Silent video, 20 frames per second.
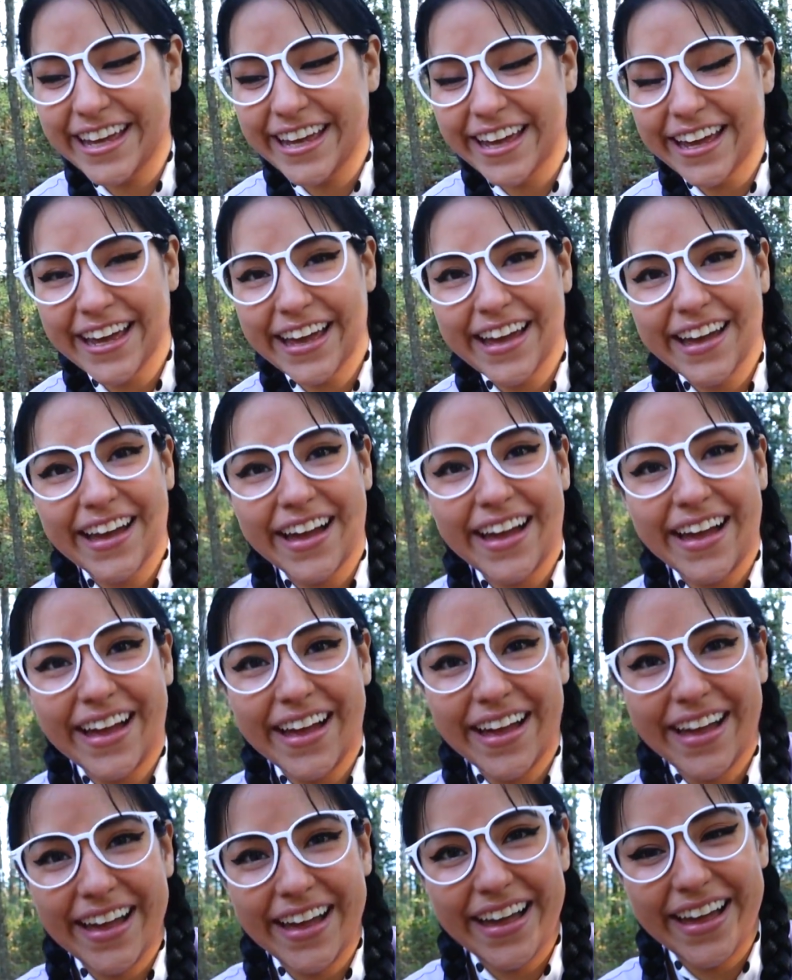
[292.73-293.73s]

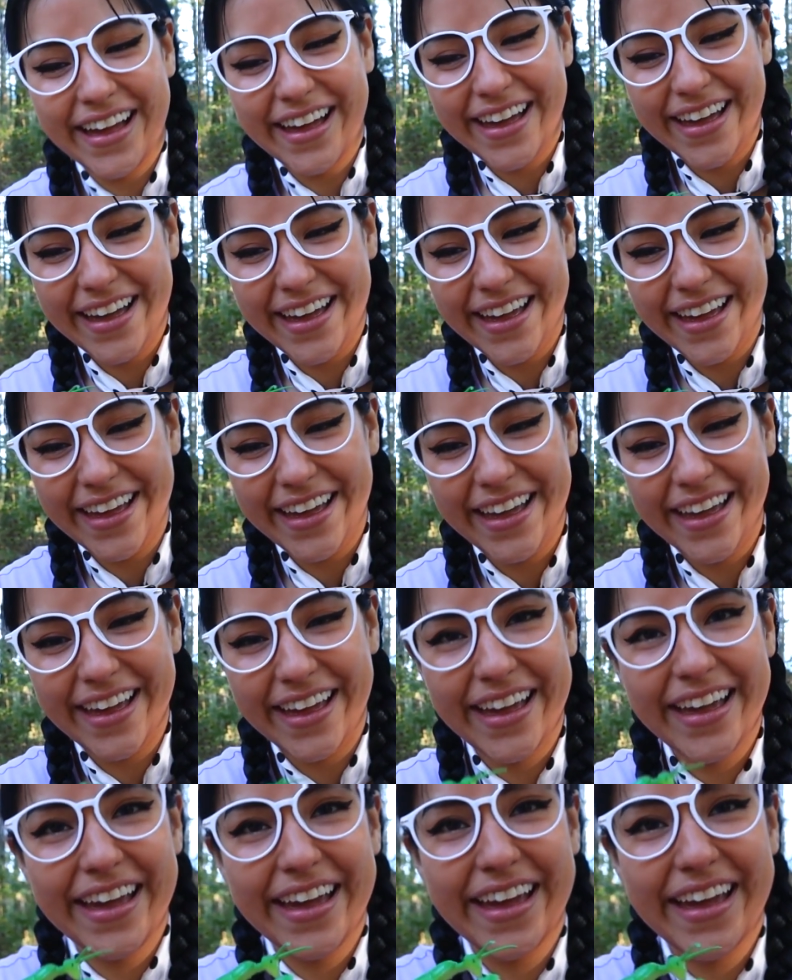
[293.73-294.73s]

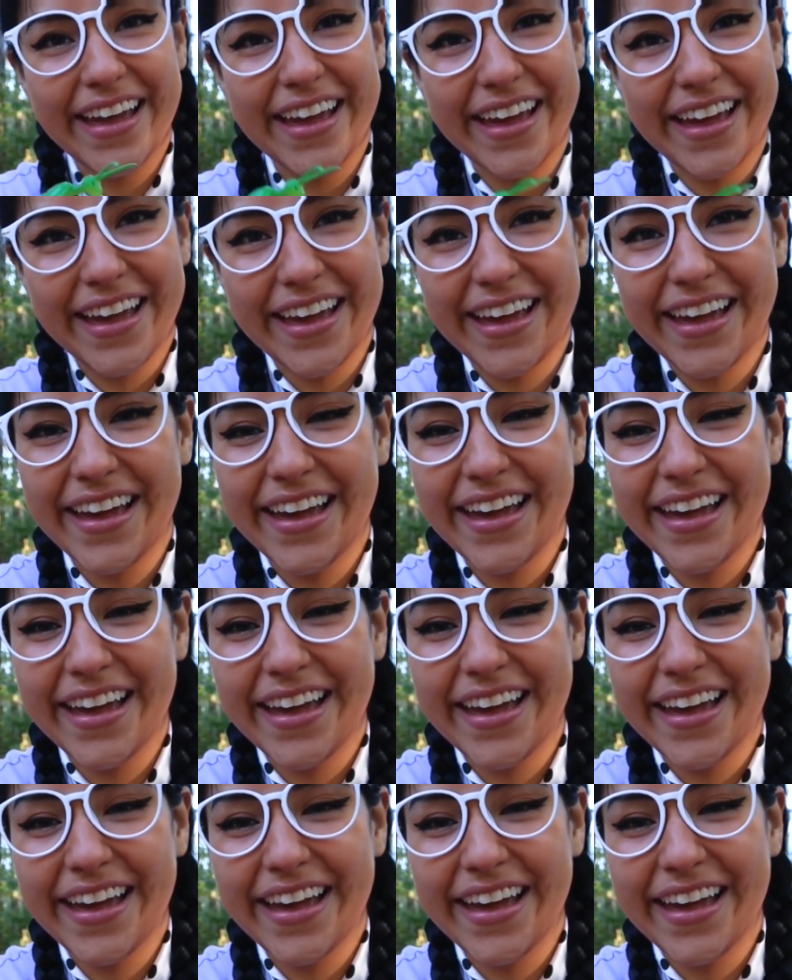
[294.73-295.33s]
No one is speaking in this clip.